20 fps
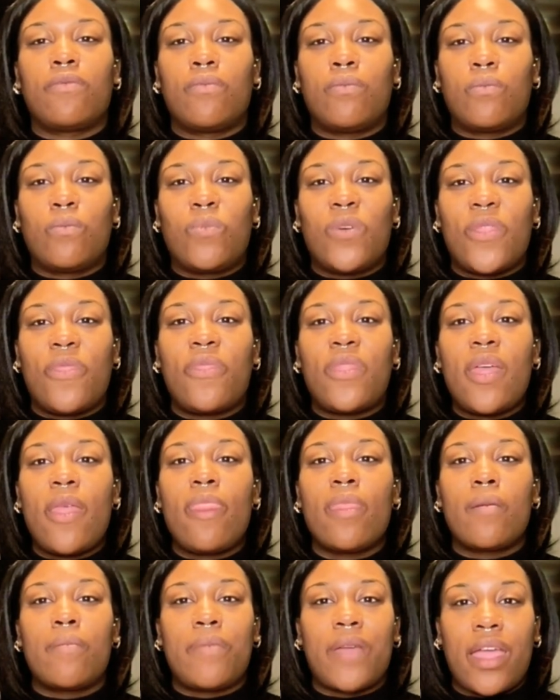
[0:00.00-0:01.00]
within
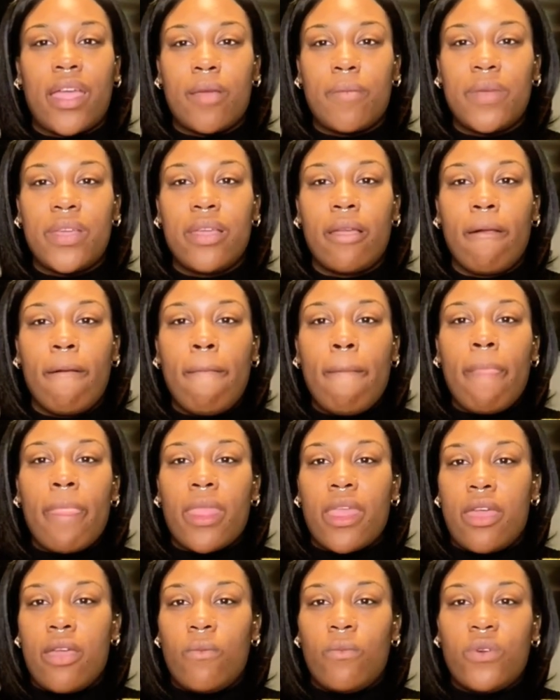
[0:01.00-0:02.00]
the baby.
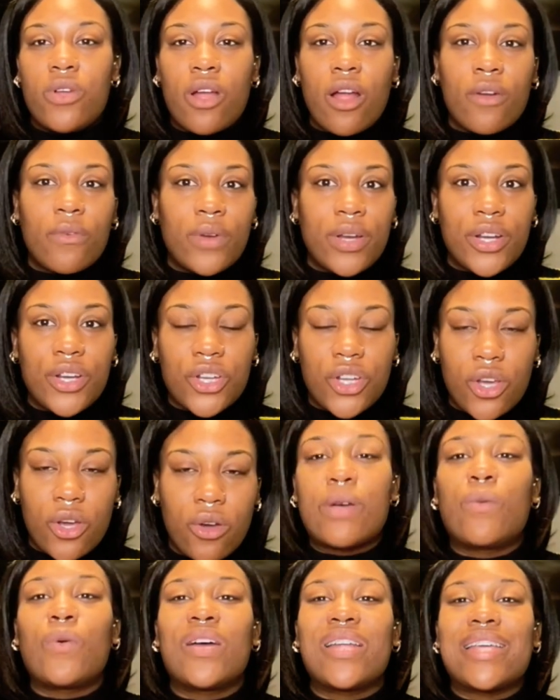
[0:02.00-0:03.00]
And we already
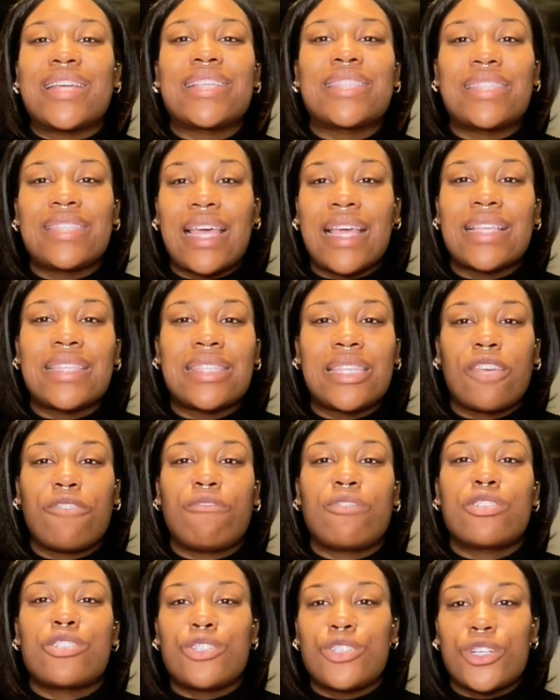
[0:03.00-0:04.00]
know what
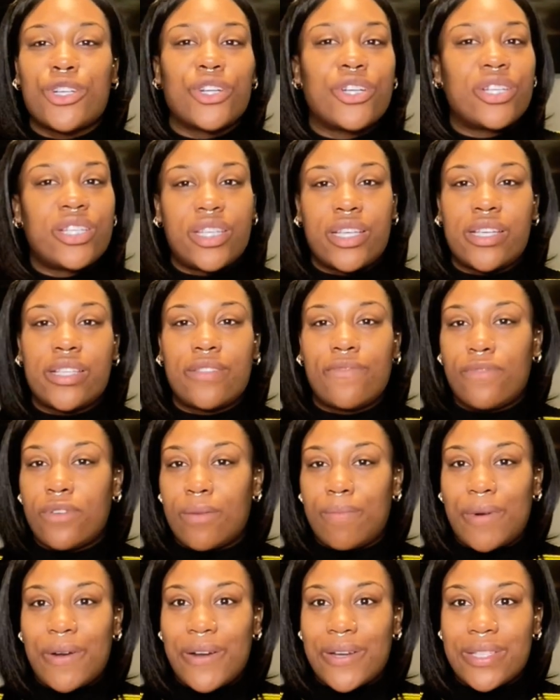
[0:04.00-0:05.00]
excessive sugar does for
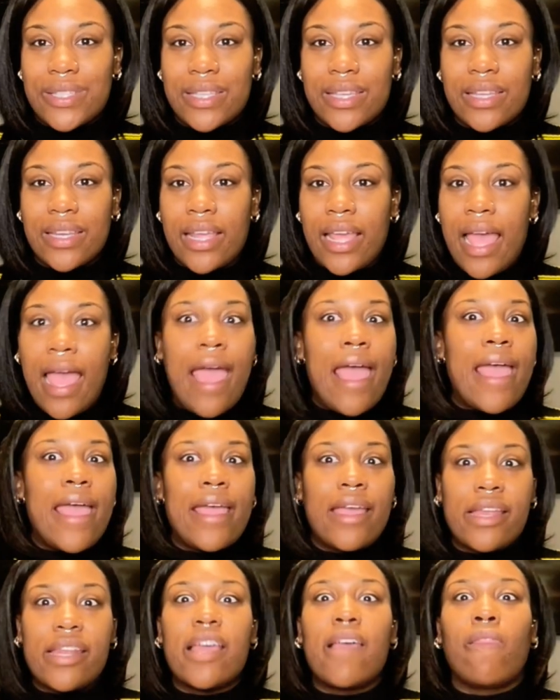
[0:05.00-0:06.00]
a person.
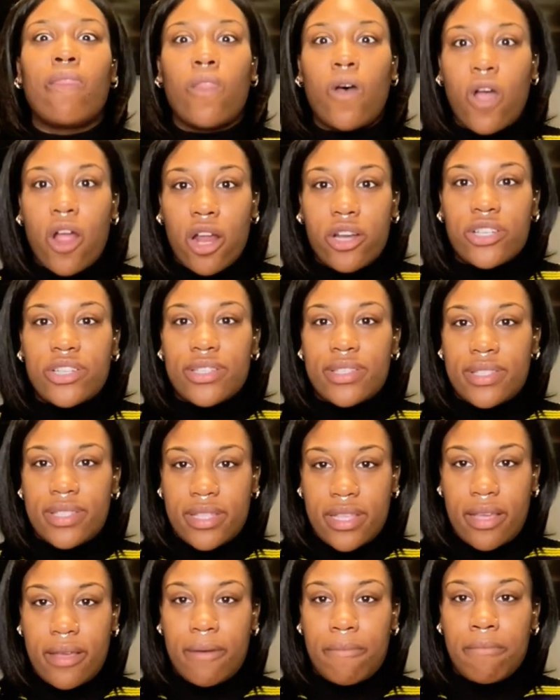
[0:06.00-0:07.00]
It enlarges
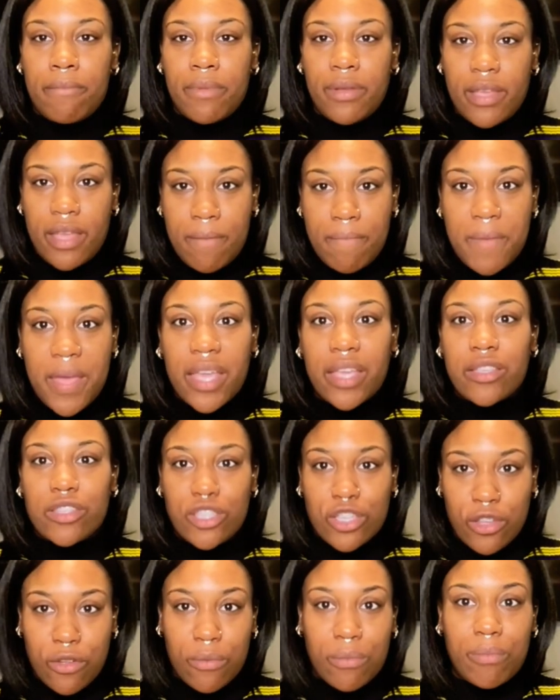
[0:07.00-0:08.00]
them. It
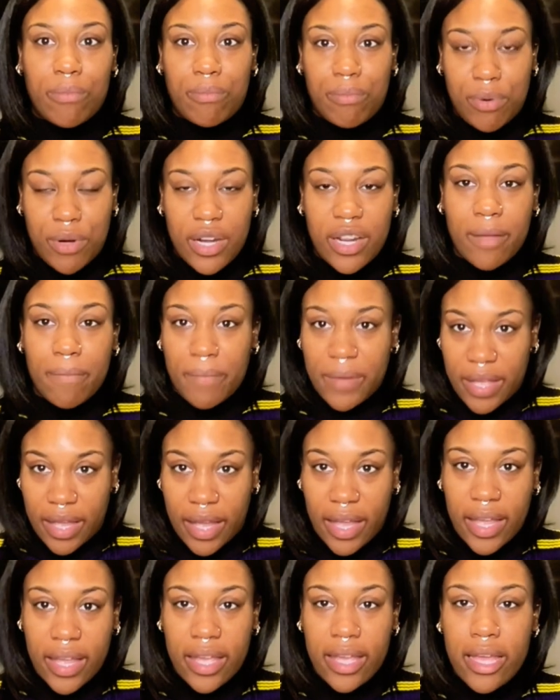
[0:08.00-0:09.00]
makes you pretty
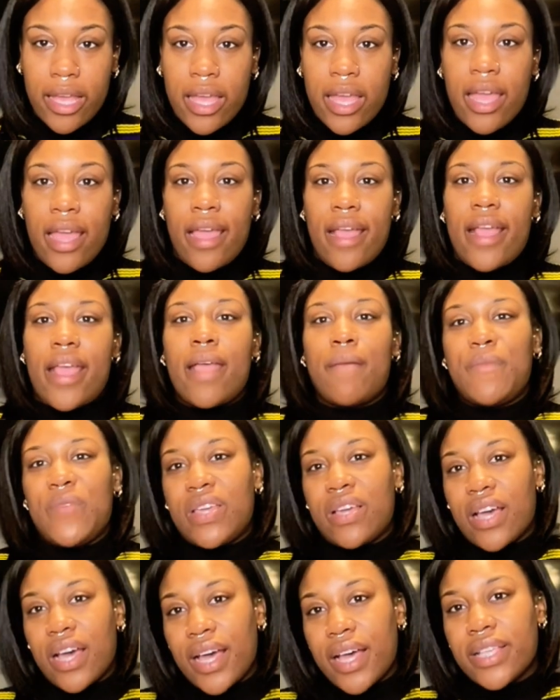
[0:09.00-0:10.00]
big. And
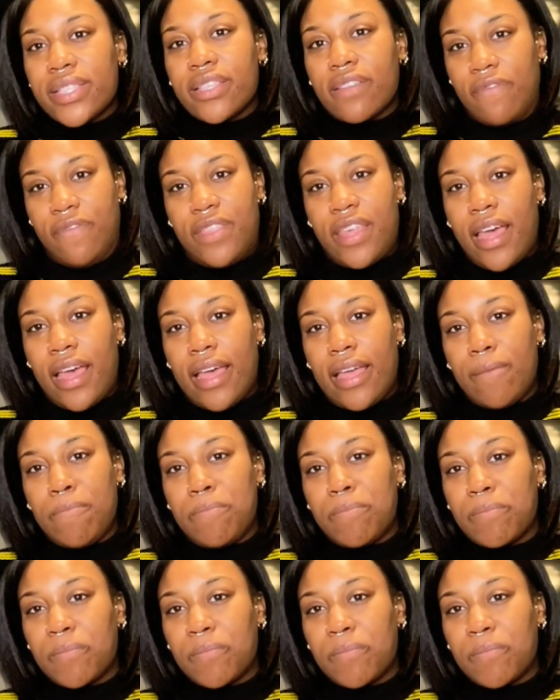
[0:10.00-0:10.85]
because of that,